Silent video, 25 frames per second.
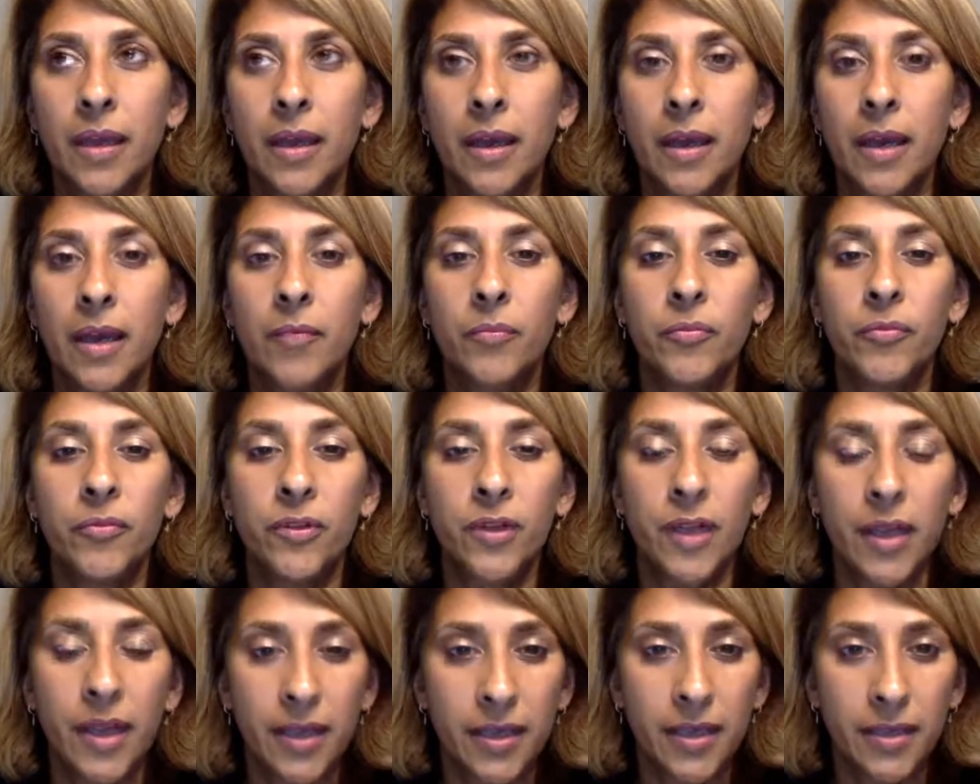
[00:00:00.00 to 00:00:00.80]

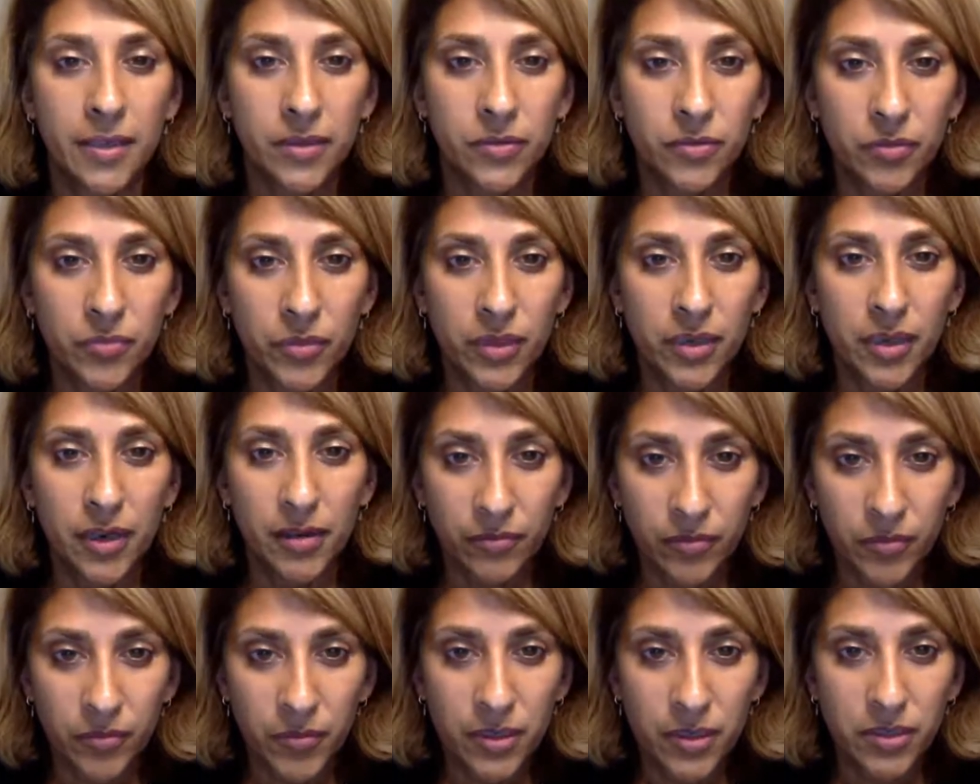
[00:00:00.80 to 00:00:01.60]
helpful hands from the
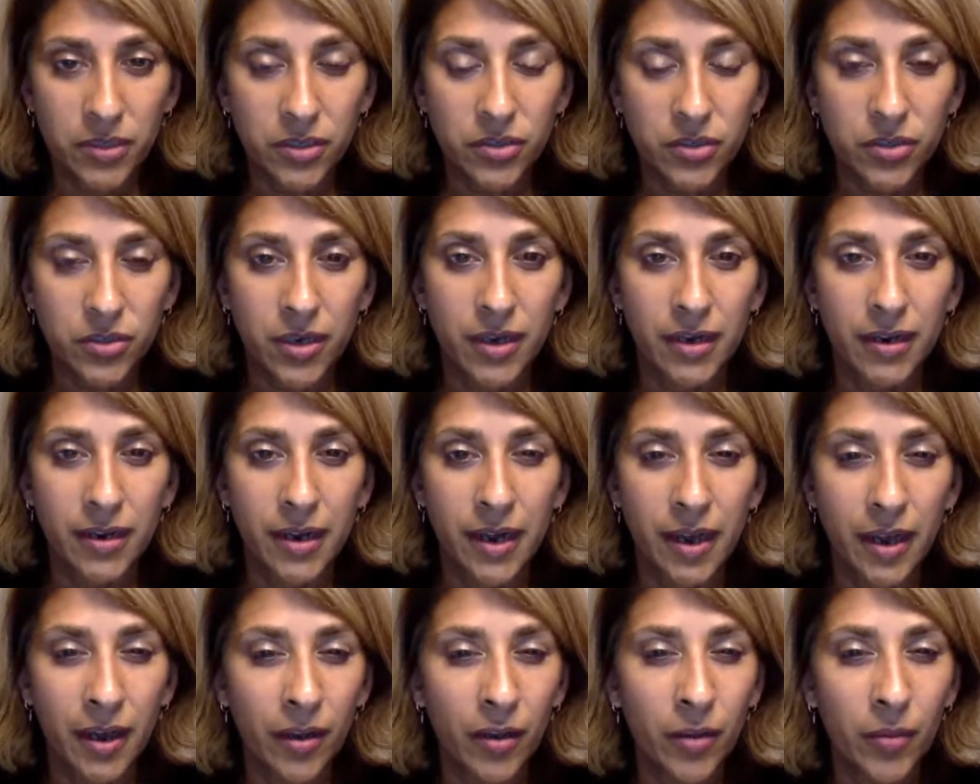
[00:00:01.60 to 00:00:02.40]
government to try and
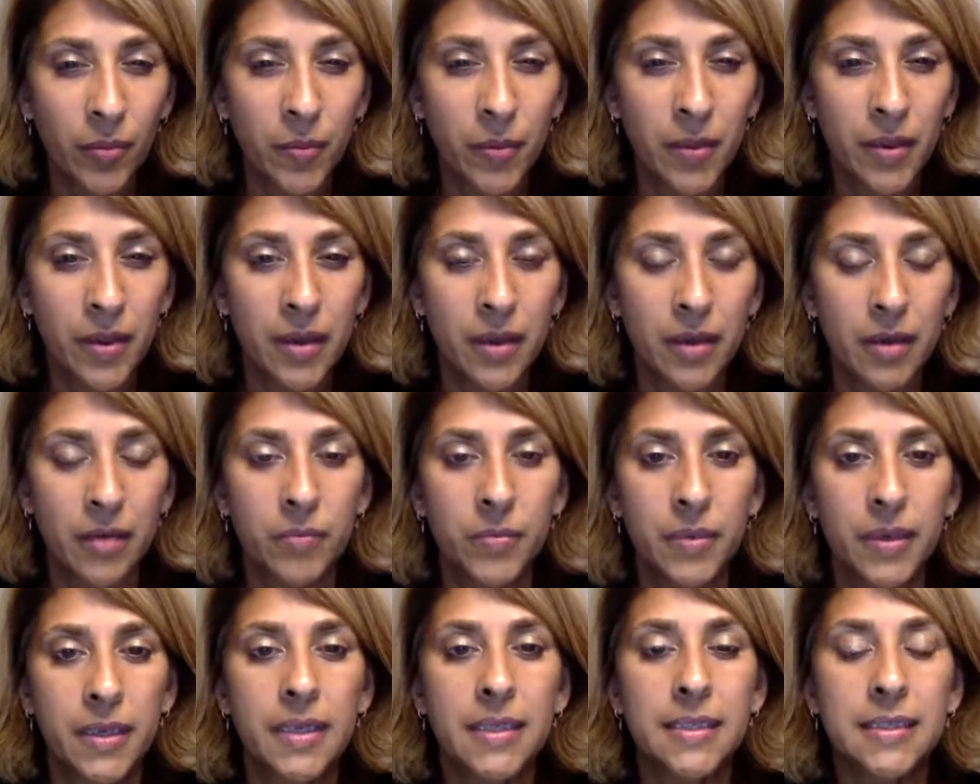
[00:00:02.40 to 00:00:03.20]
help,
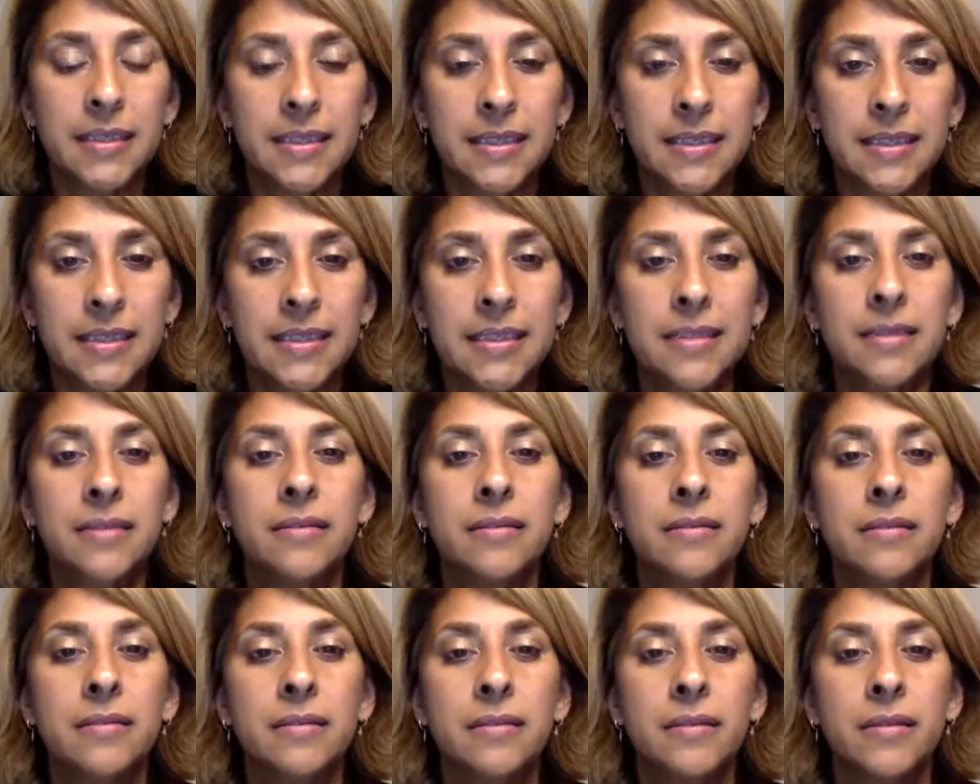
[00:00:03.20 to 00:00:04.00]
but it's
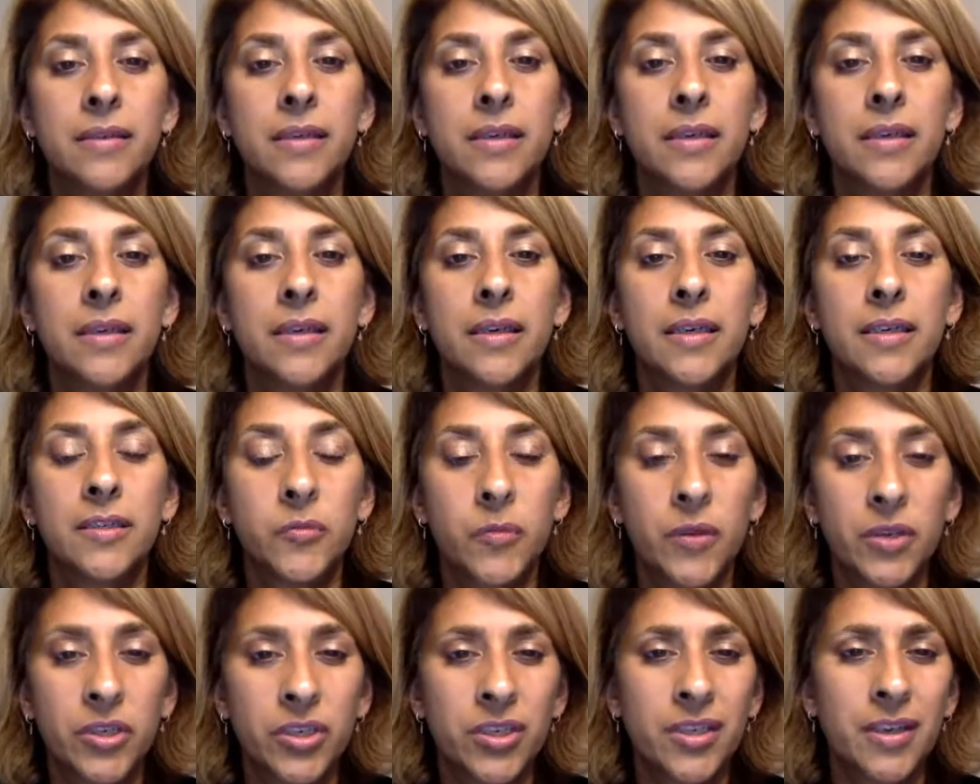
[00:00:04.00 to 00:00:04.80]
still,
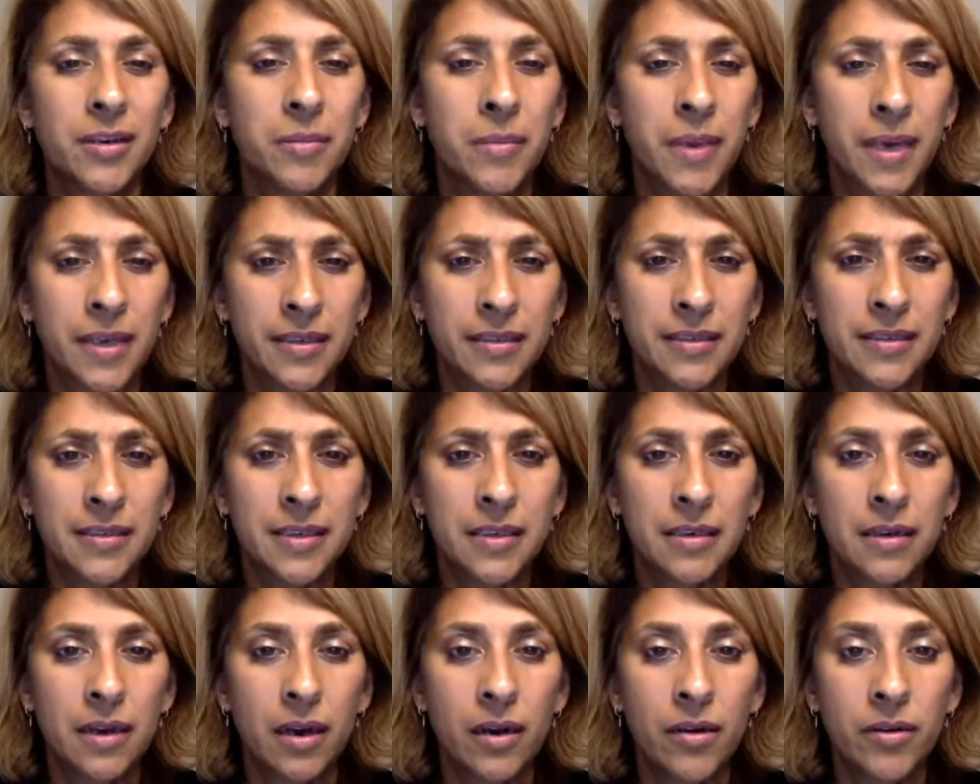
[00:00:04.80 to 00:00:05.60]
especially in
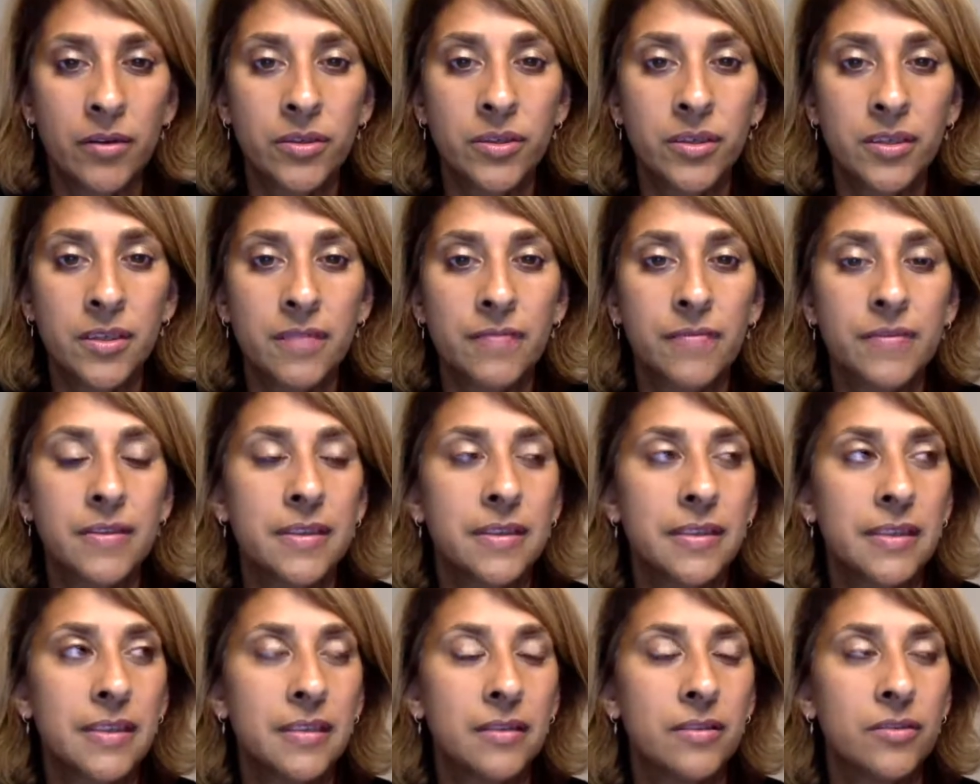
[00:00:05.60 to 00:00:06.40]
medicine, our stuff
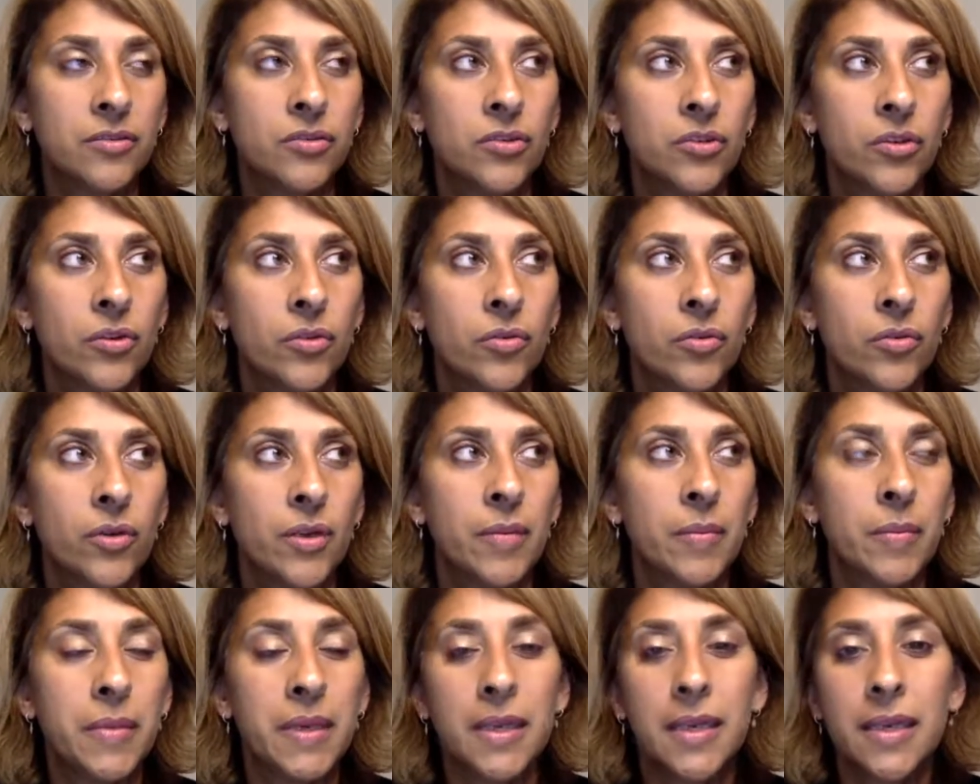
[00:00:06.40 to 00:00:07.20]
isn't so
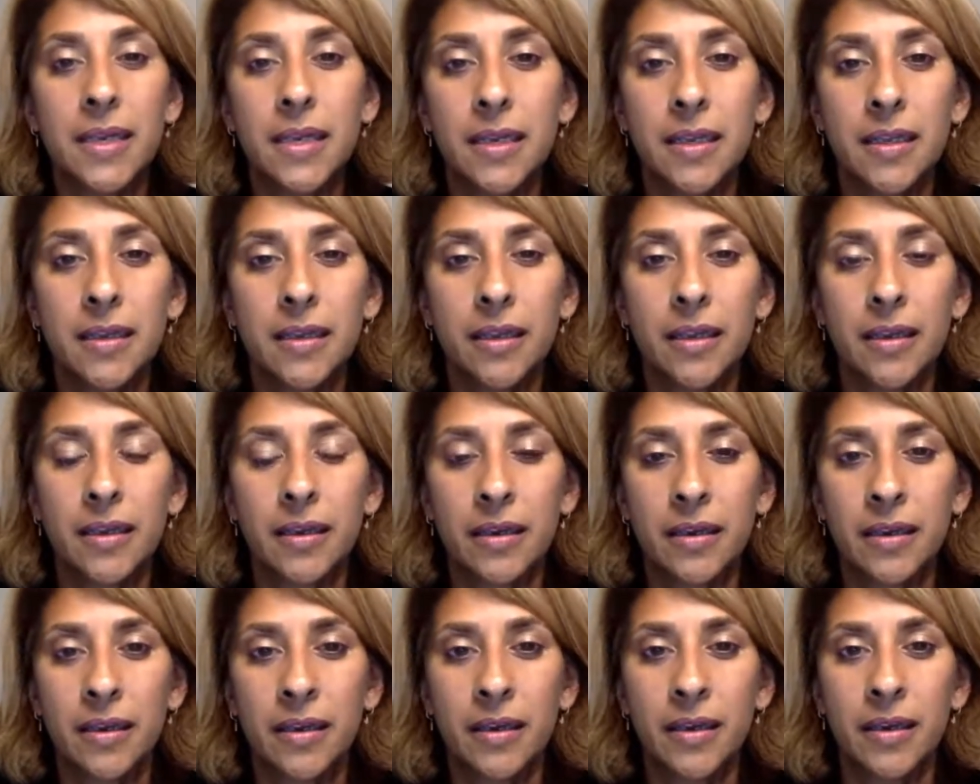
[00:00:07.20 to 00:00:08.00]
immediate.
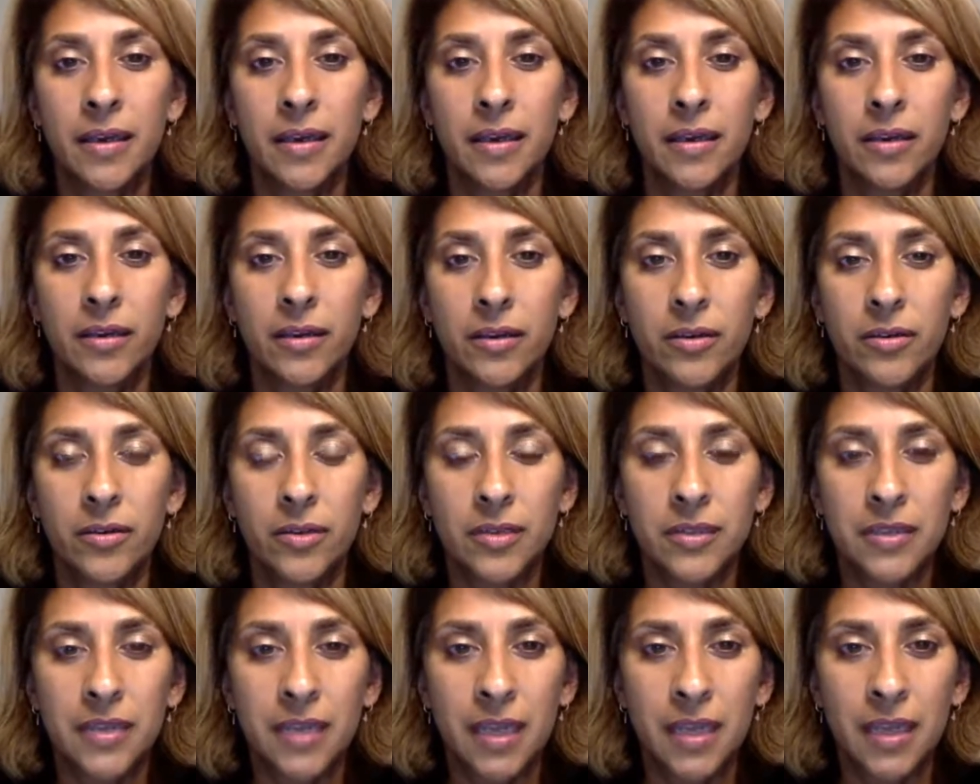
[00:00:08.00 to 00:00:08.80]
Like,
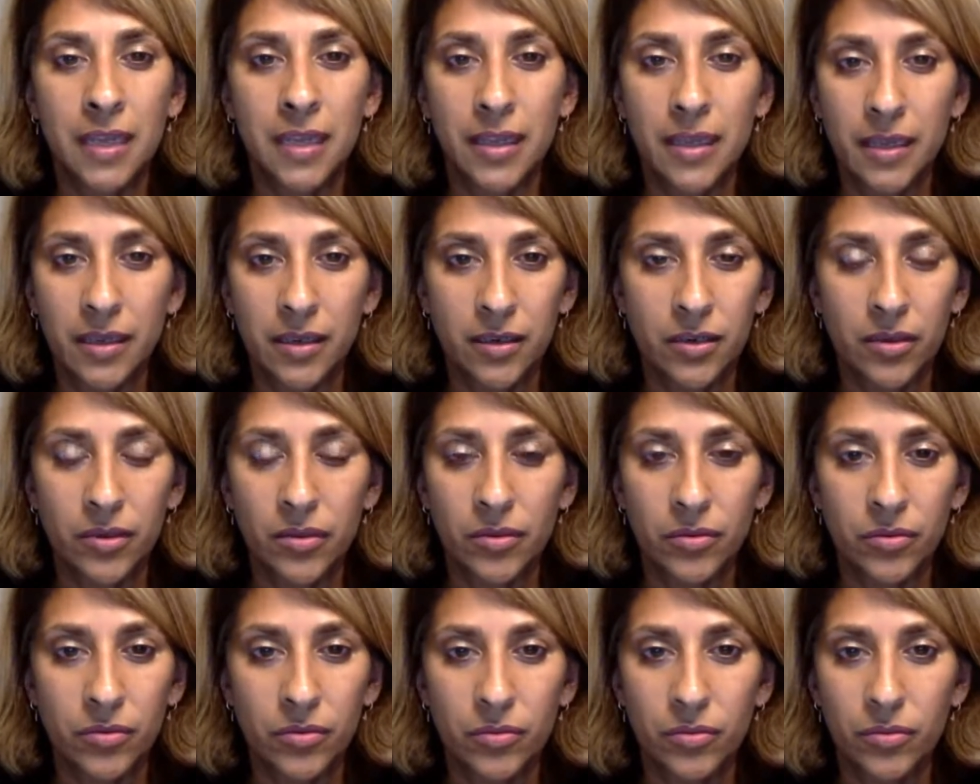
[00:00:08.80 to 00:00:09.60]
it's not like
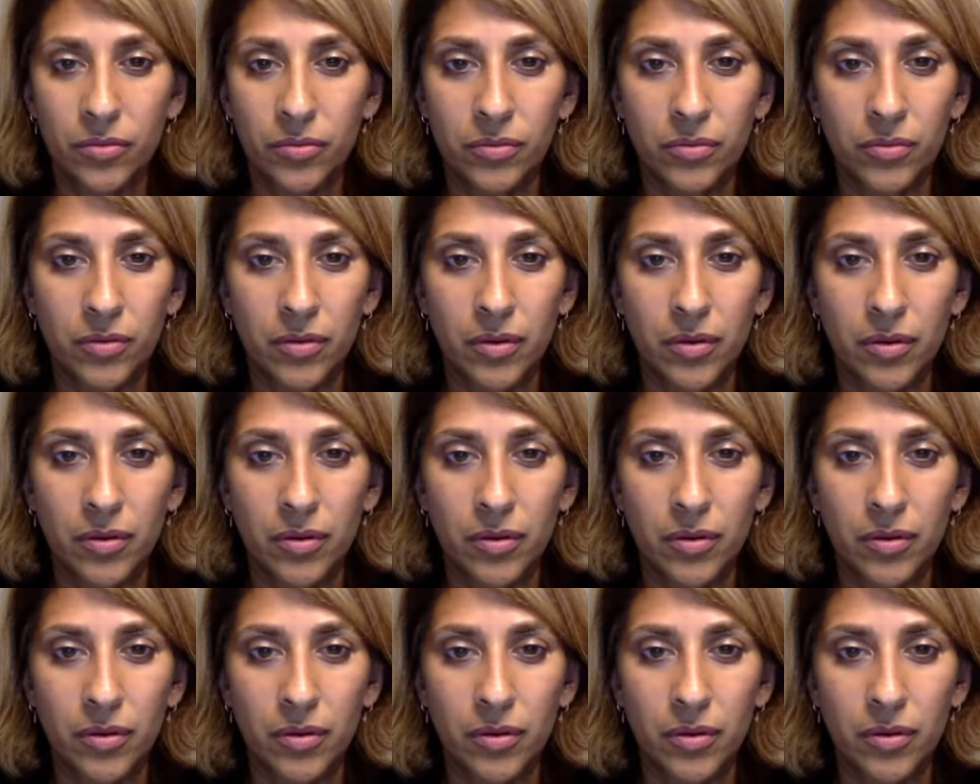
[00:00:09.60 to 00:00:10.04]
you